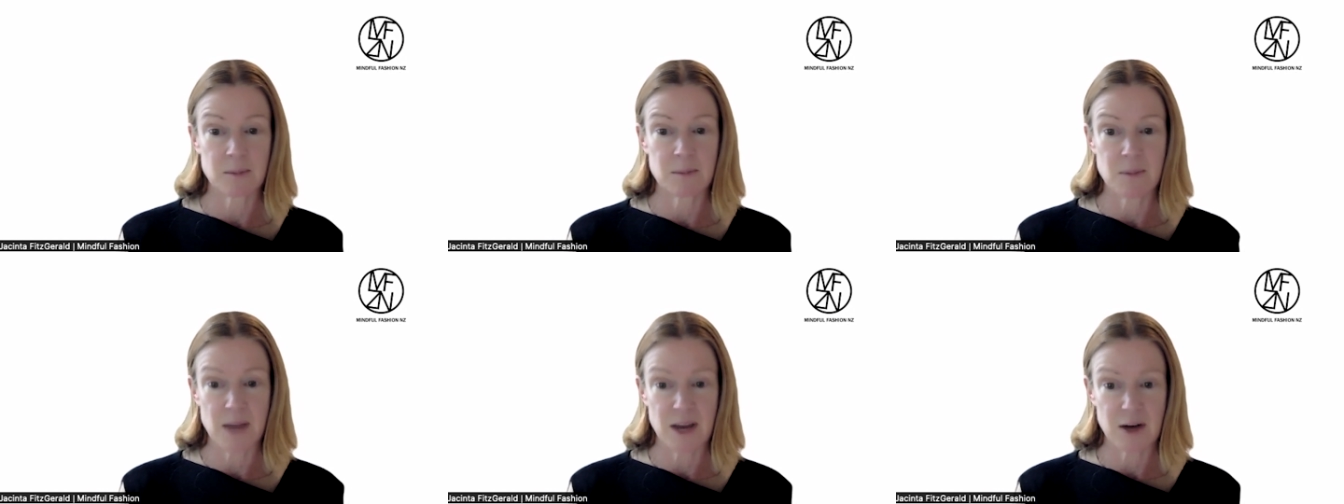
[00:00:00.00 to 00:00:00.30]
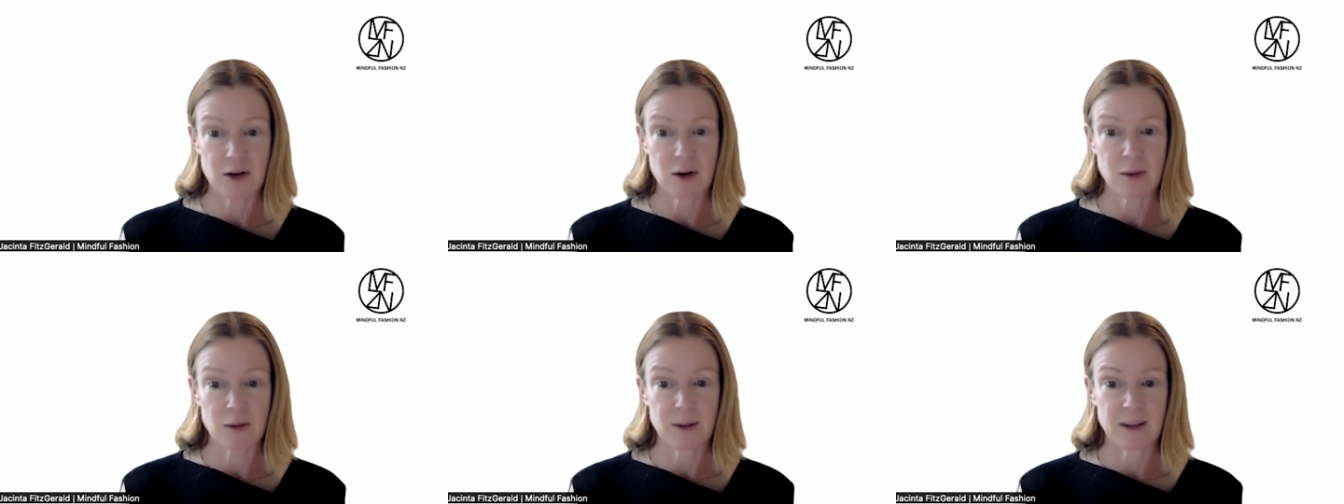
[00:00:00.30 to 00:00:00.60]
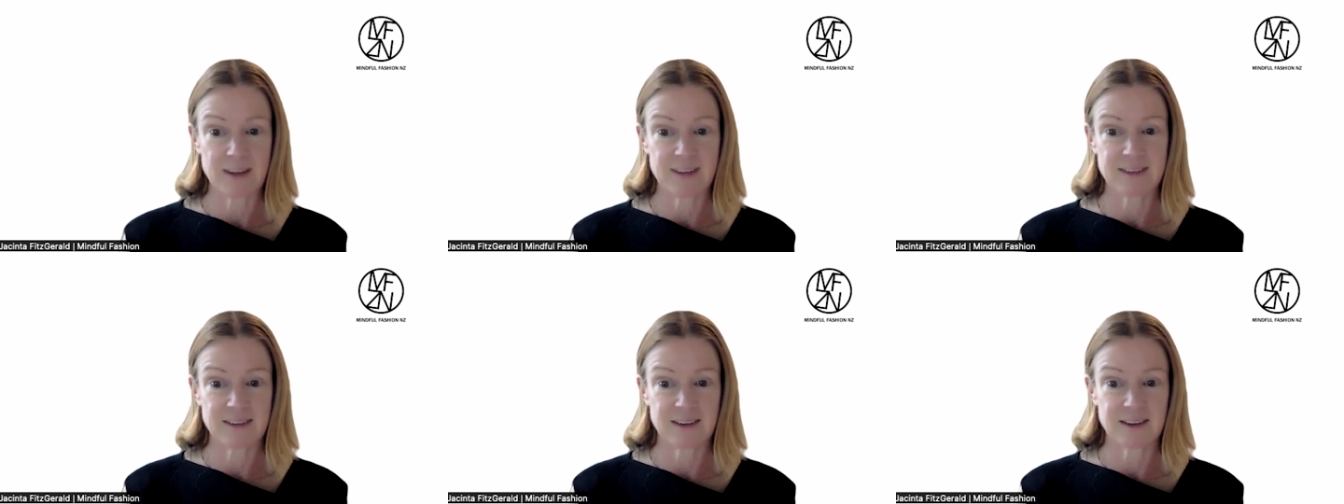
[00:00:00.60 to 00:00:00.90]

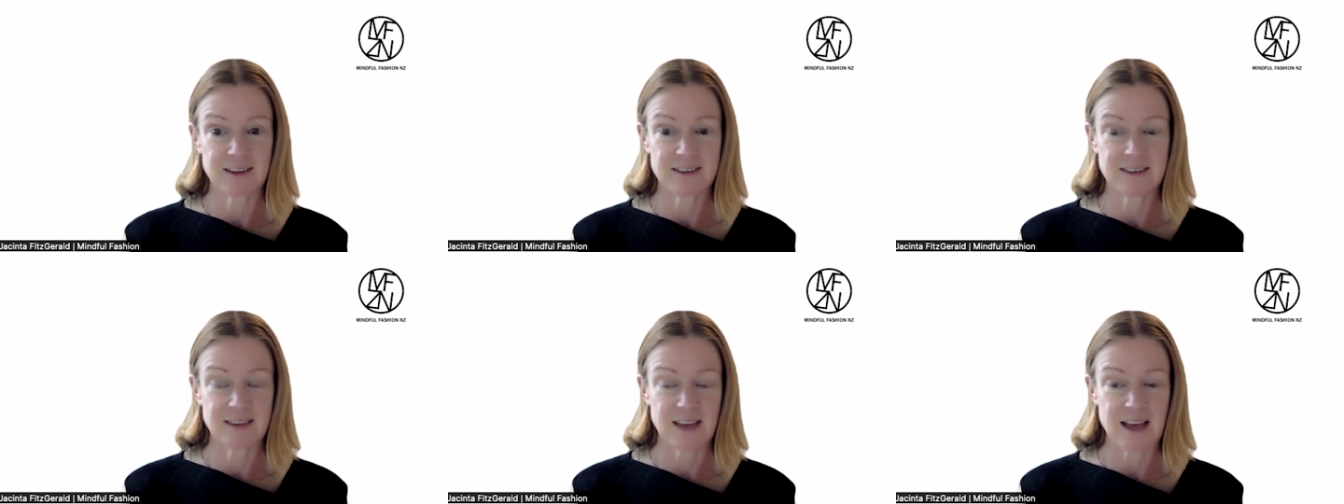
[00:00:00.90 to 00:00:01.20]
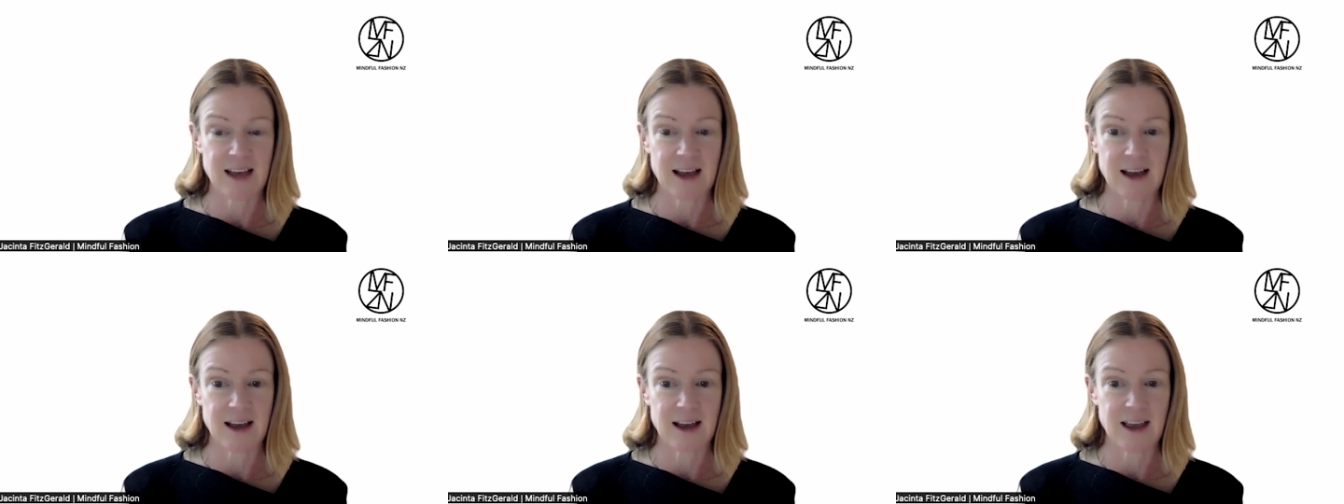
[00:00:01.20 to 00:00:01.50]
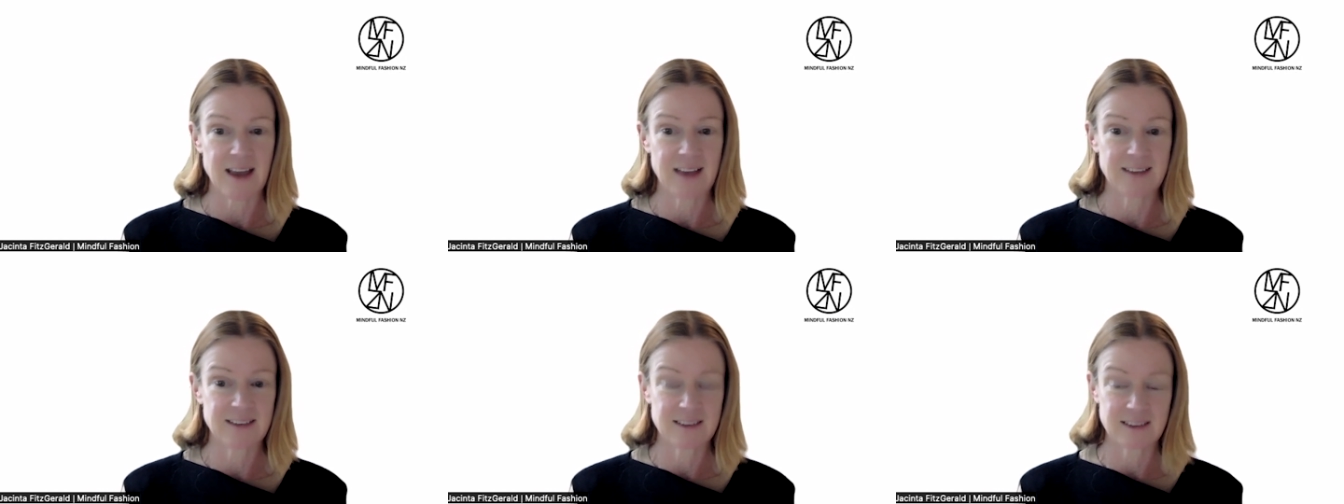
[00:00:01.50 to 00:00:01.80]
microplastics are
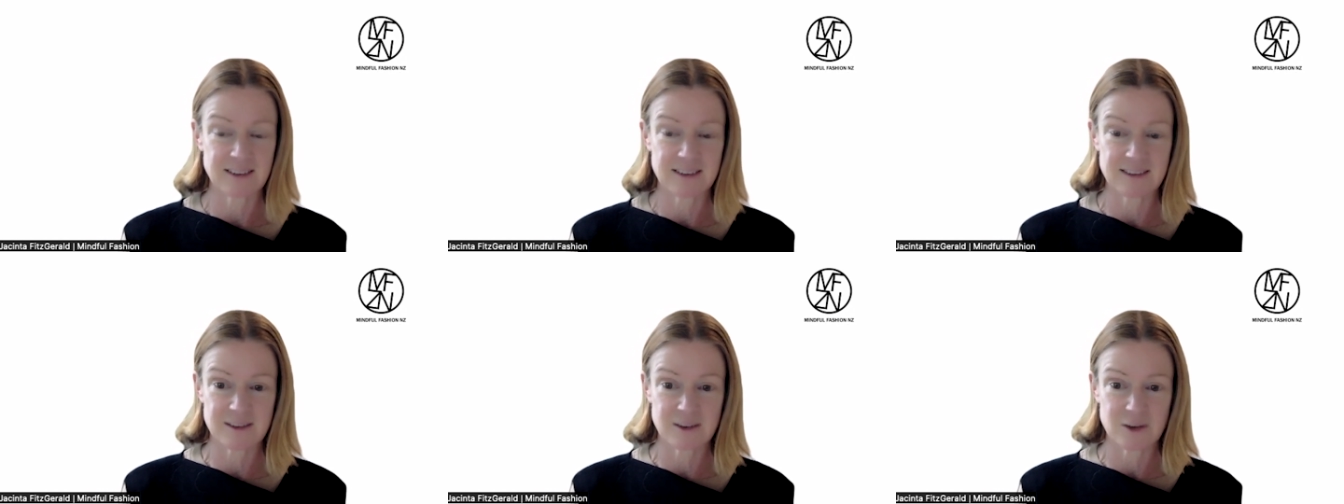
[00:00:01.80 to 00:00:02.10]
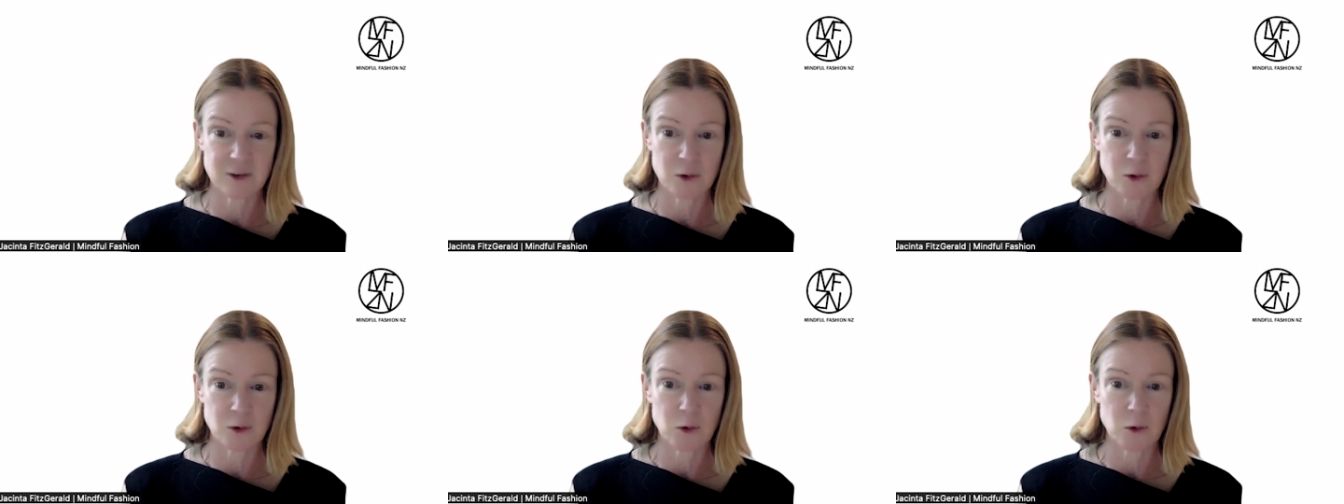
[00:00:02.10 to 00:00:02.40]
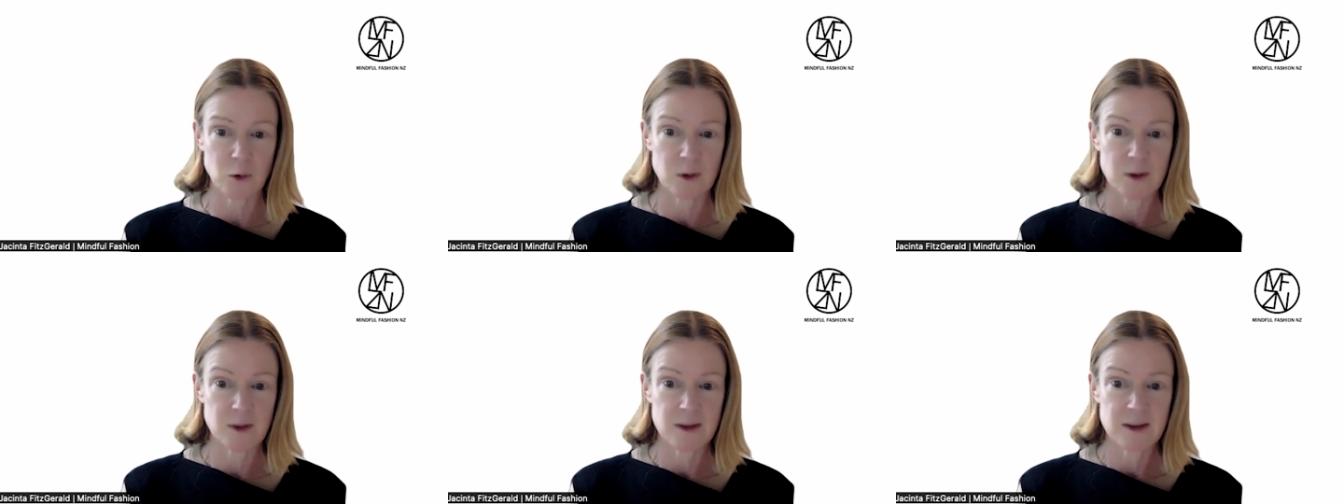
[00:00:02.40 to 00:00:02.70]
hazardous to